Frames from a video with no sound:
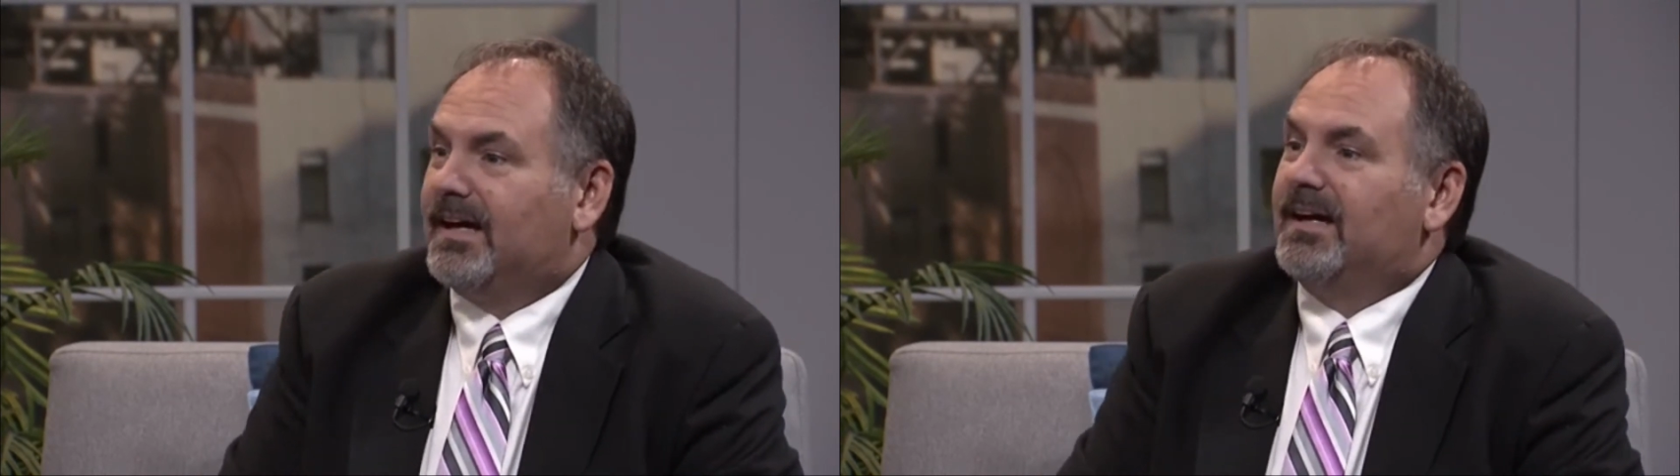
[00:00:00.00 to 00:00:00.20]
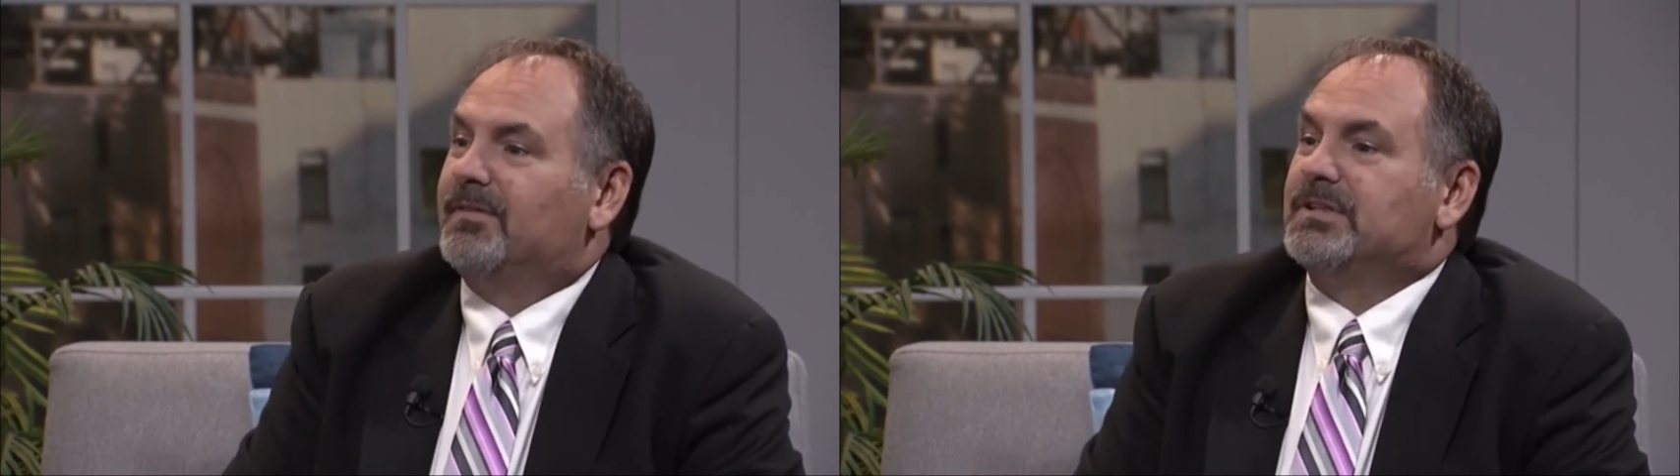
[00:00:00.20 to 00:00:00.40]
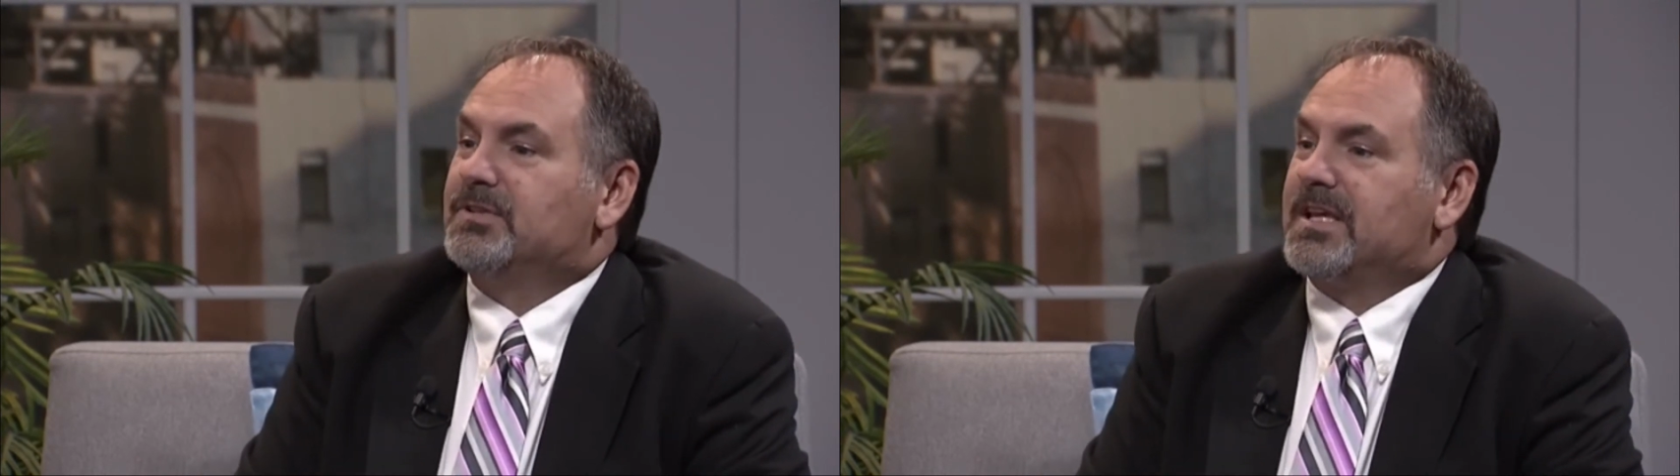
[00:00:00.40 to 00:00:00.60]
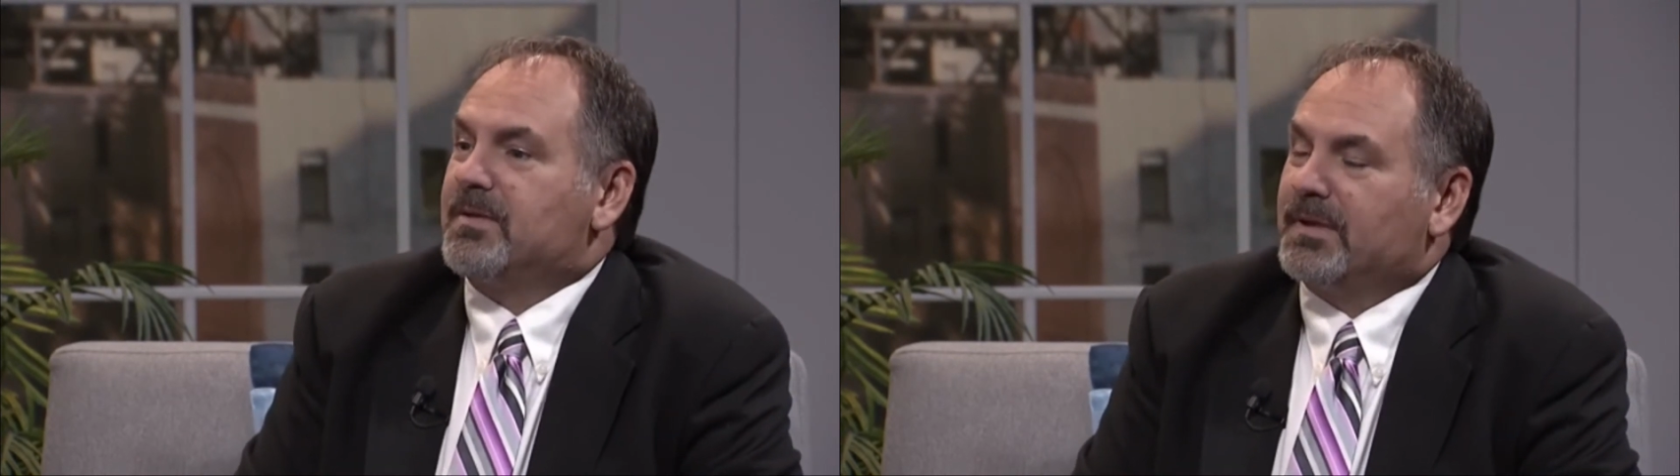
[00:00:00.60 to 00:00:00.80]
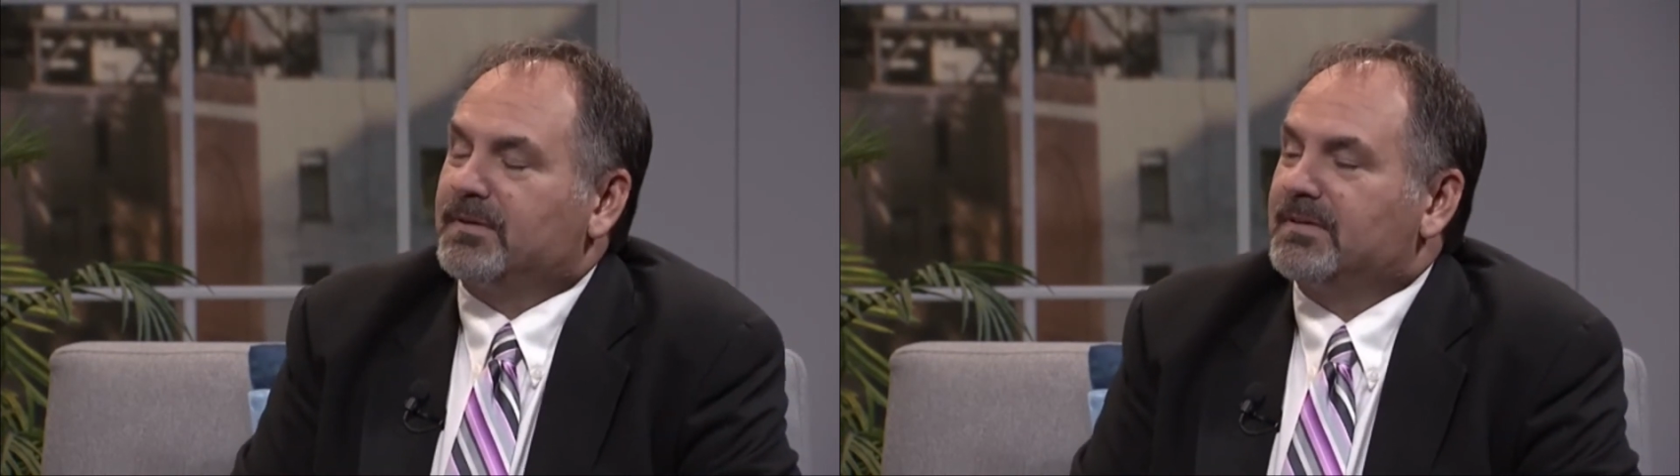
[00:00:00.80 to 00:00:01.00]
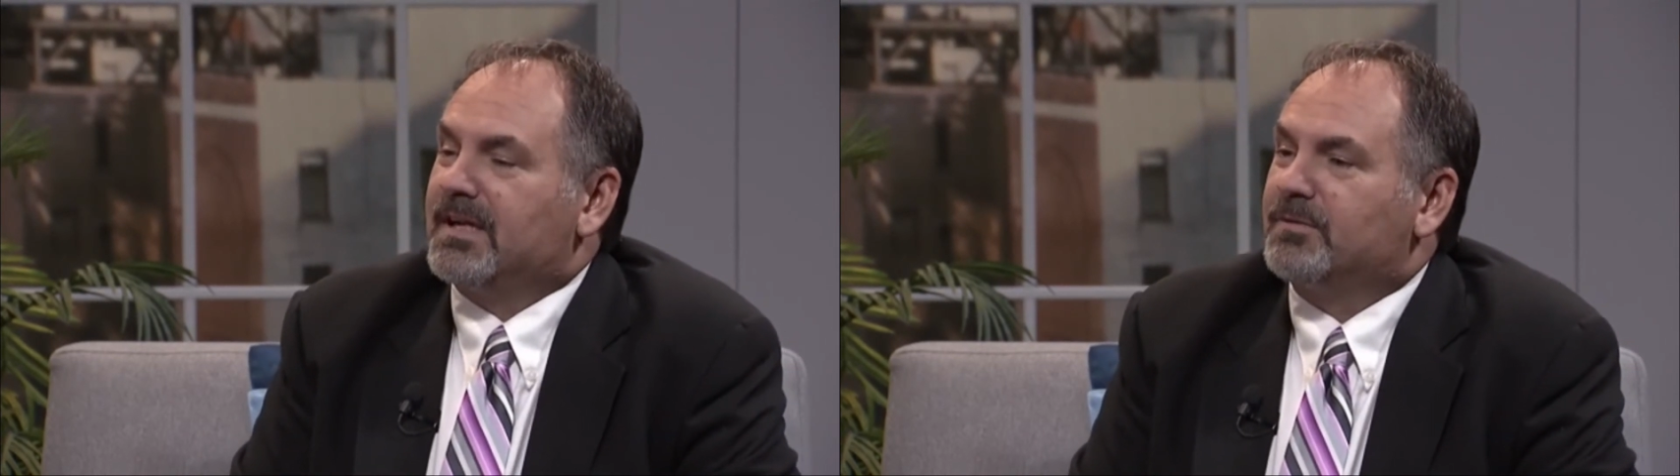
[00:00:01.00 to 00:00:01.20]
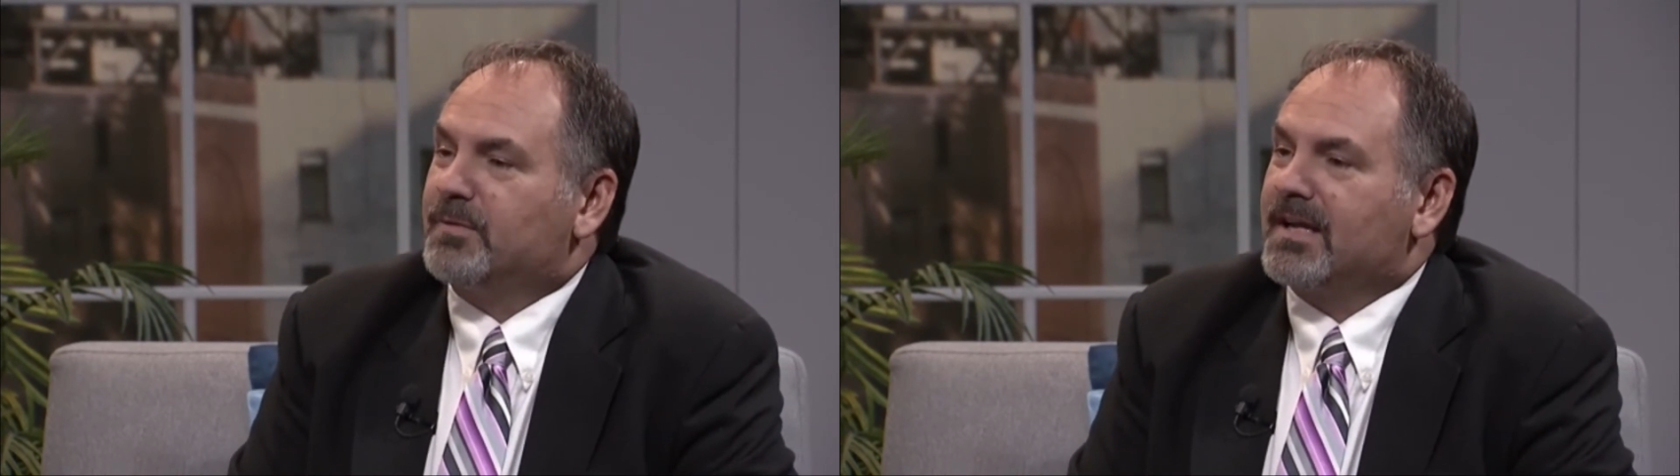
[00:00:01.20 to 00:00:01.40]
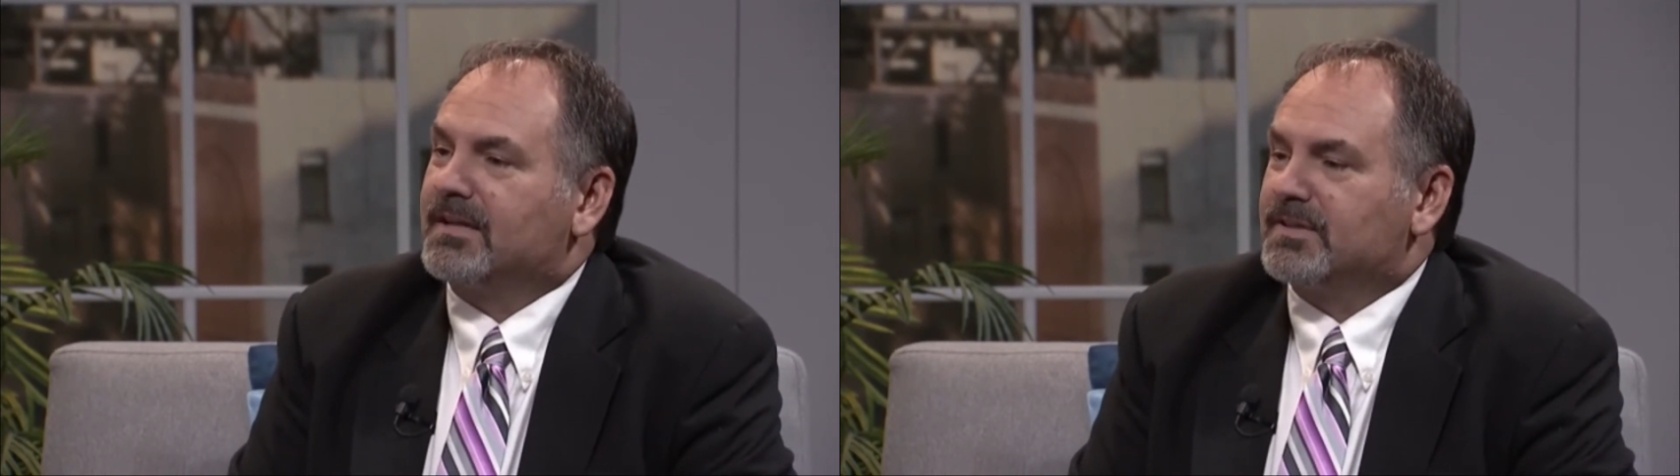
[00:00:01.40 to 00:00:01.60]
Uh, we do keep in, in
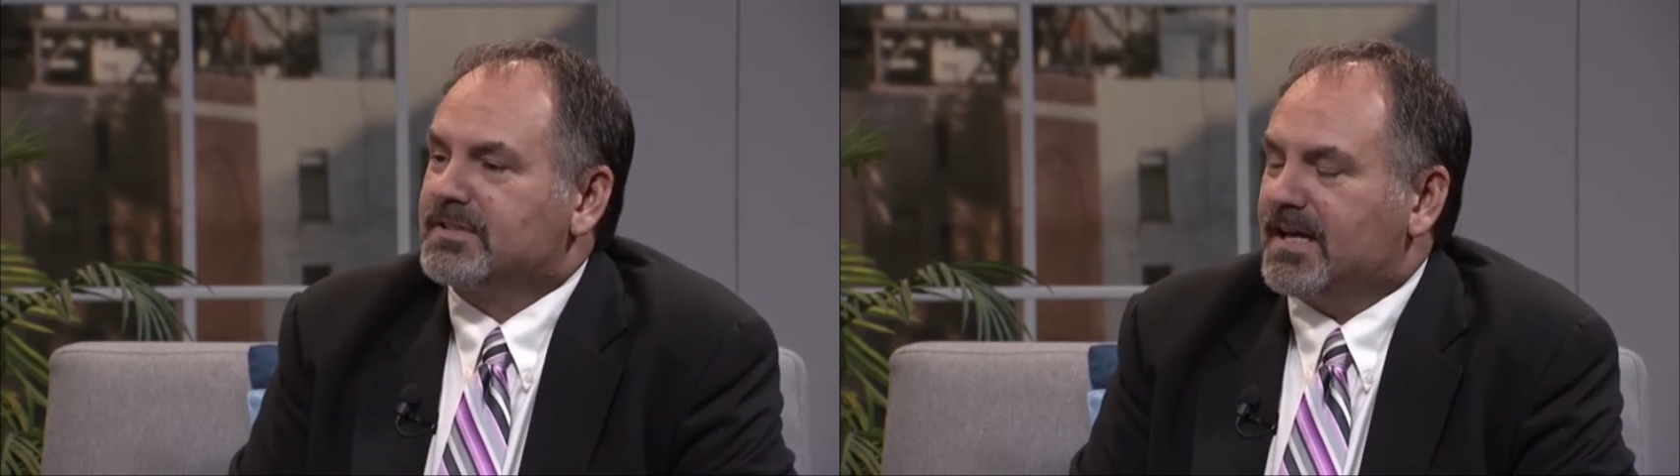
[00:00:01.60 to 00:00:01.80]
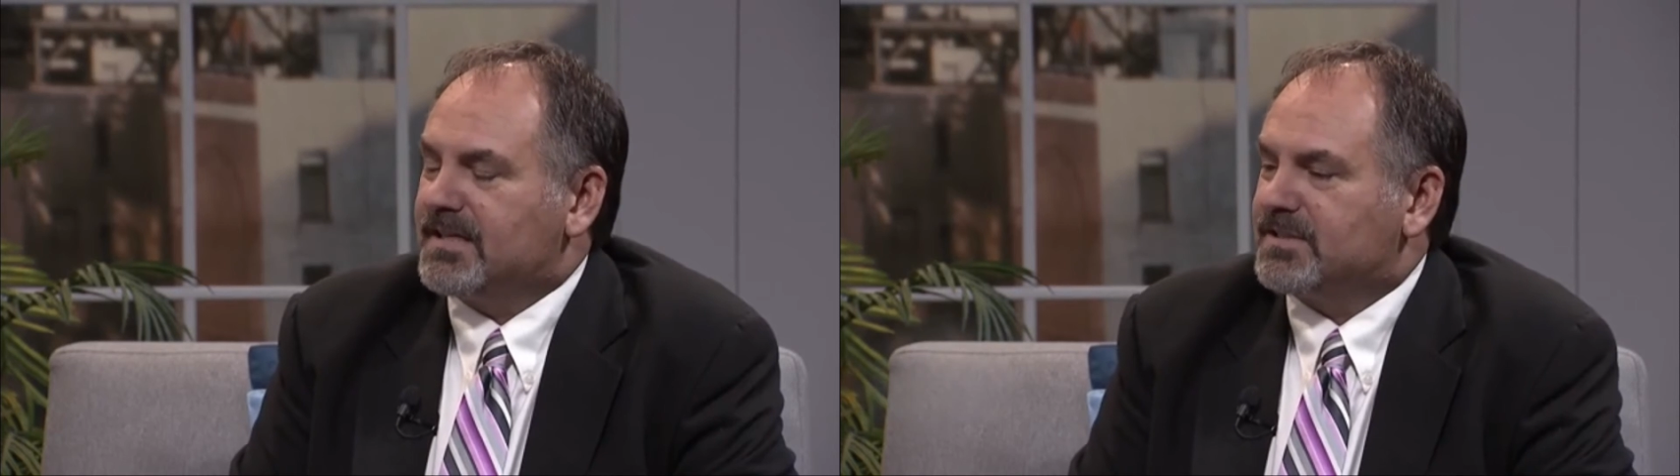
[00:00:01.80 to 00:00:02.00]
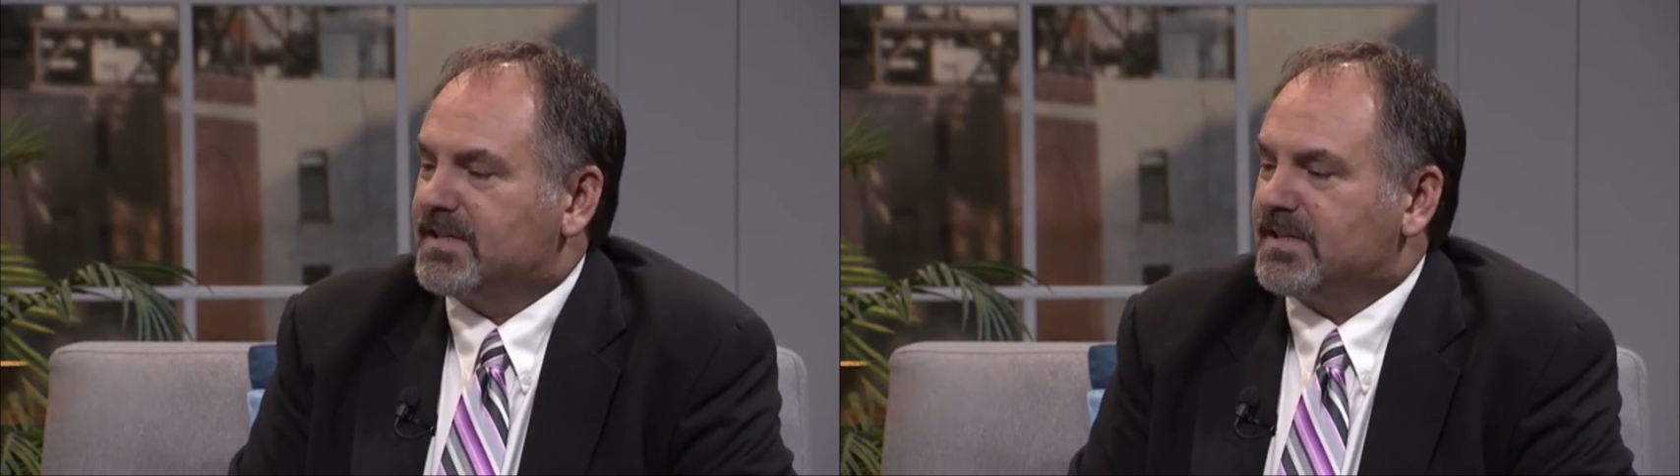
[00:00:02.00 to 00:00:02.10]
regular touch.